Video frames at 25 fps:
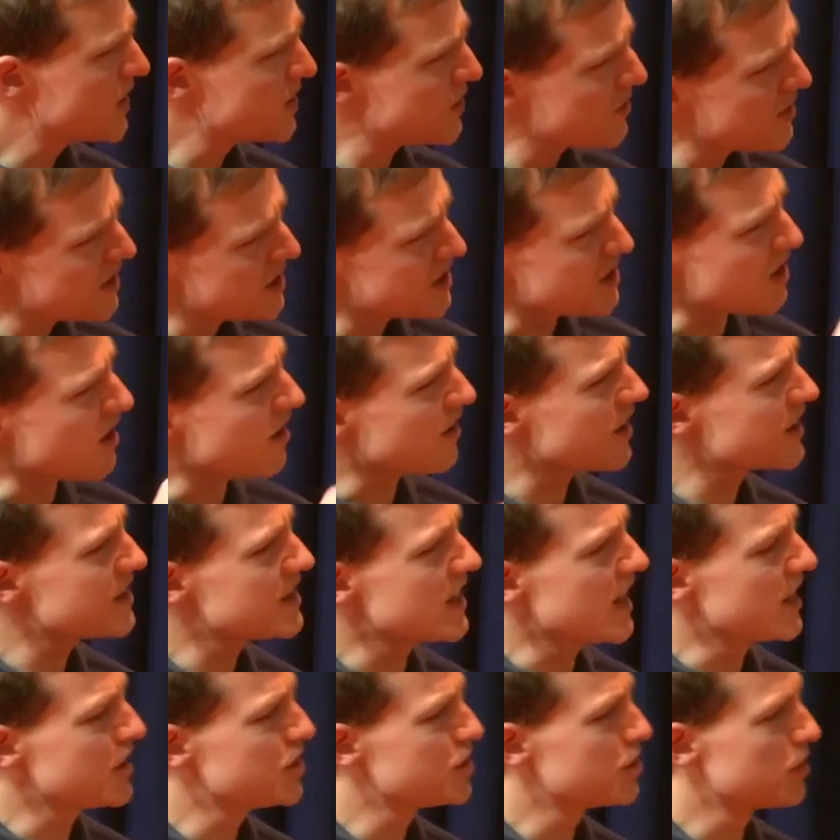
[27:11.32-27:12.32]
So this
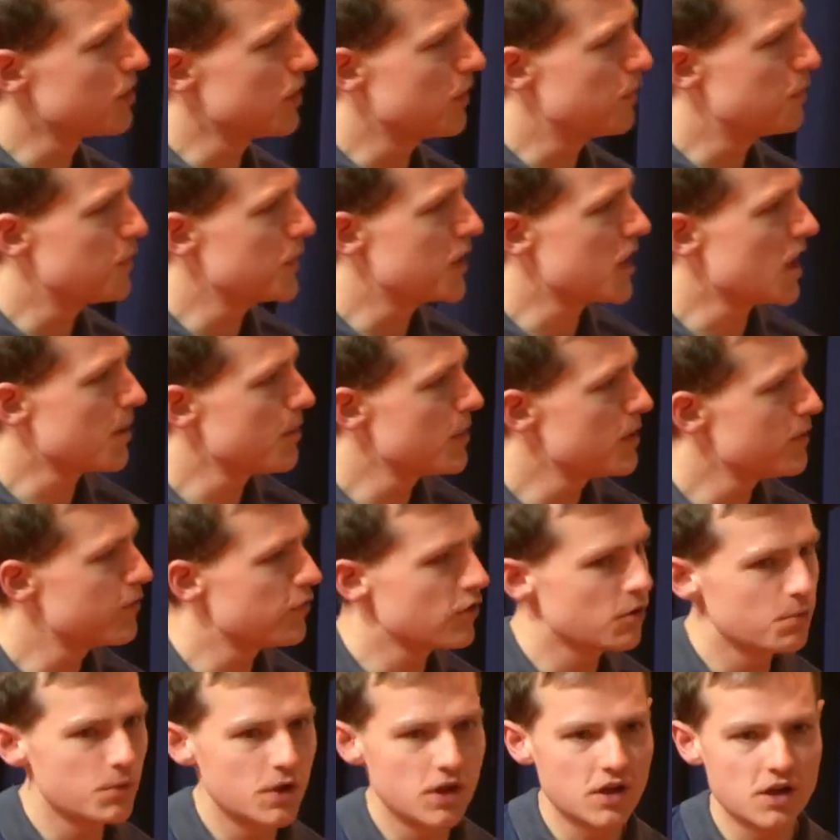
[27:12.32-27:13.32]
architecture, if we're coming
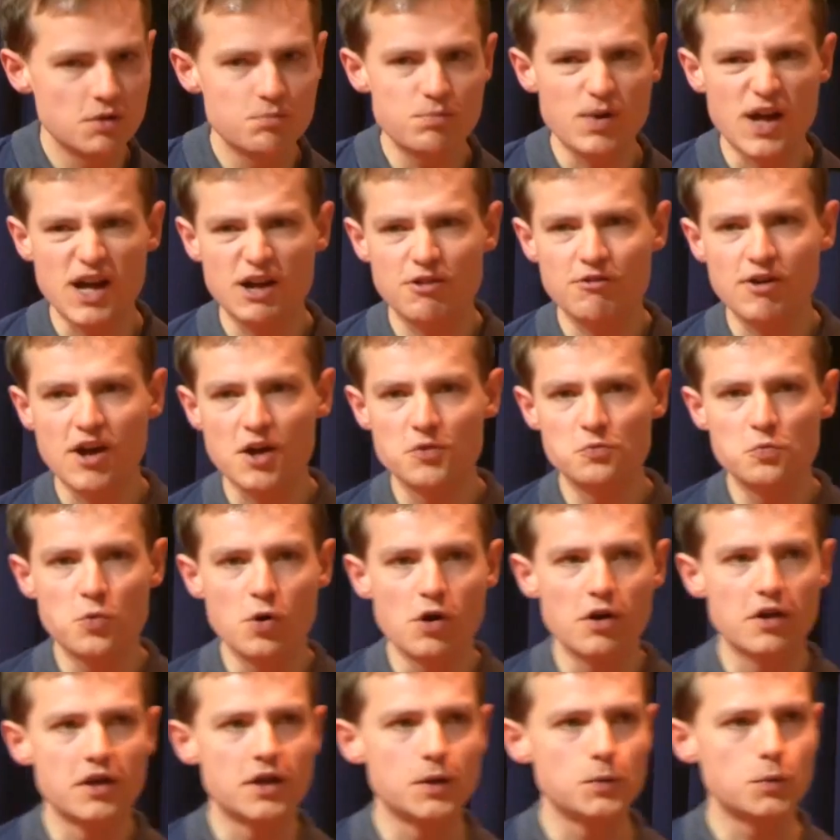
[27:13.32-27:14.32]
from a background
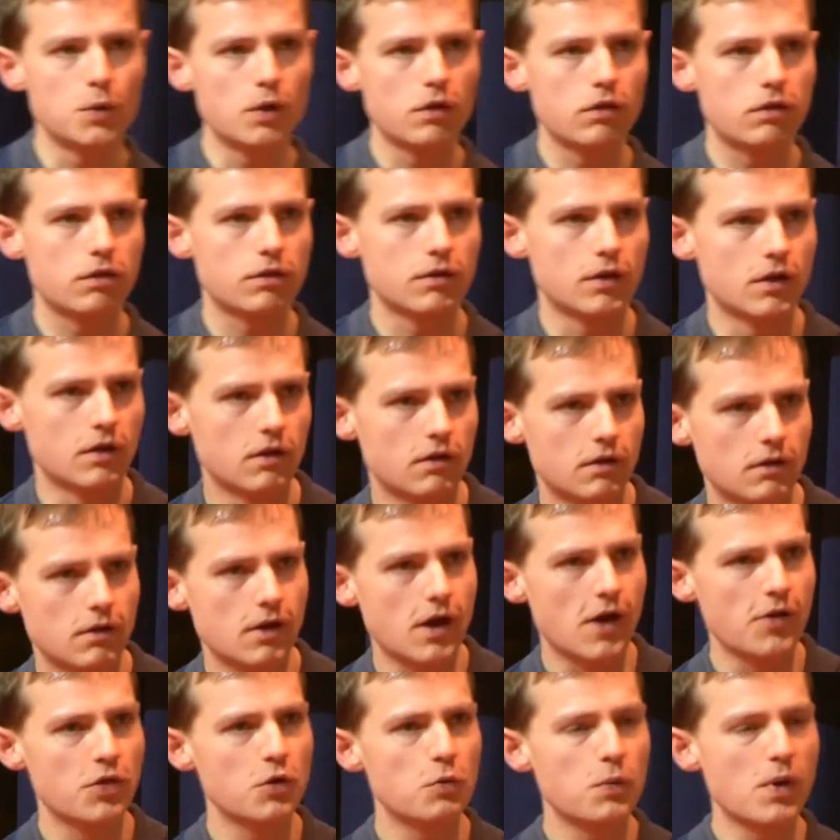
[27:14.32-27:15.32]
working with
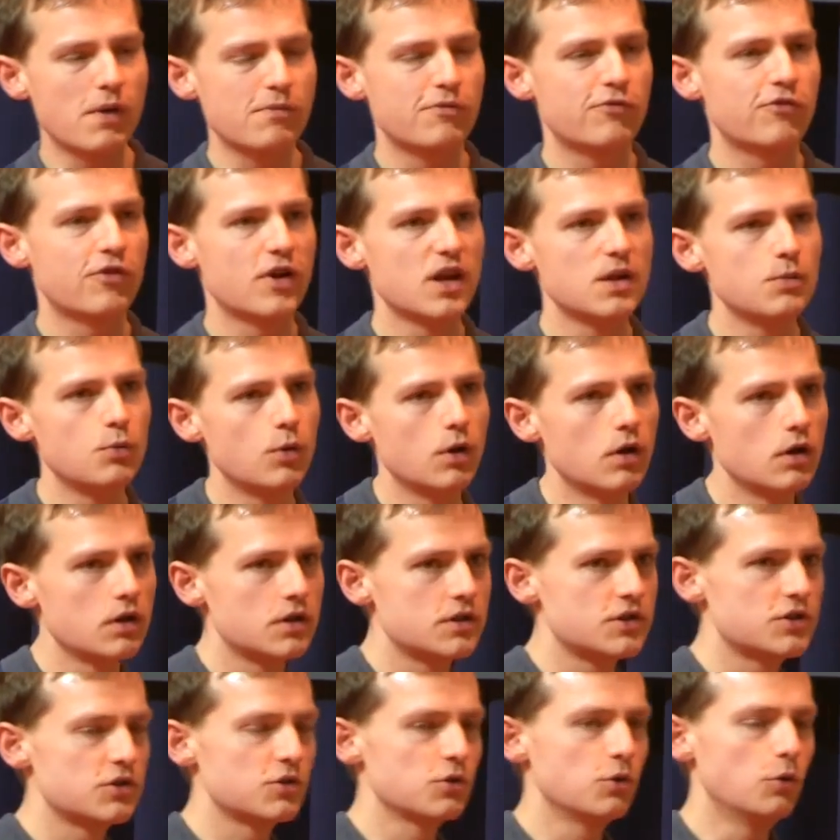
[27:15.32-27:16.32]
other web
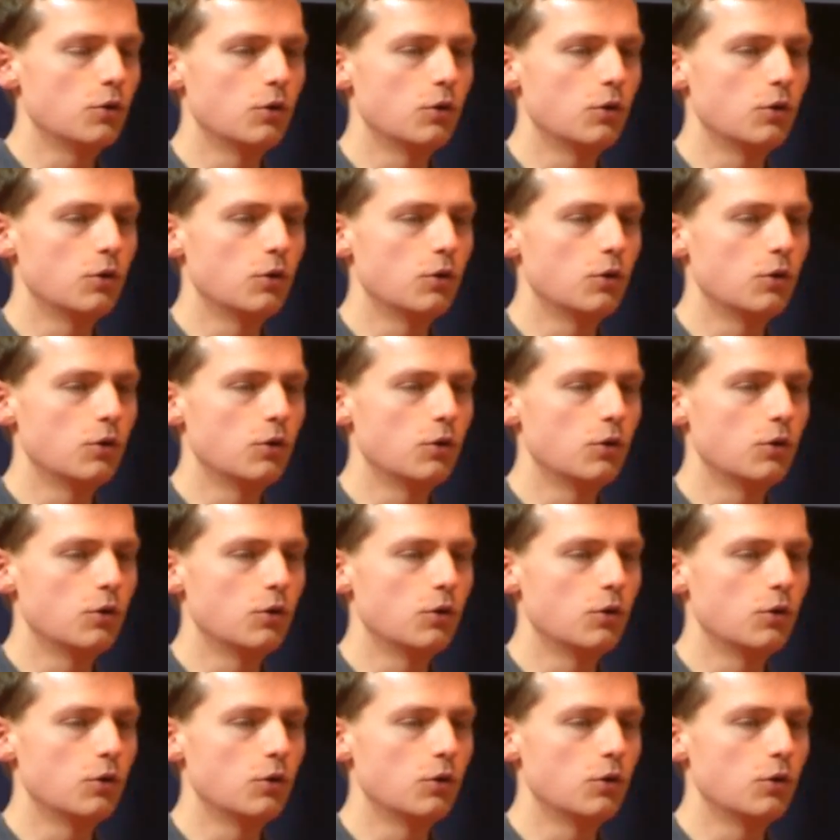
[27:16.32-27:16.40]
frameworks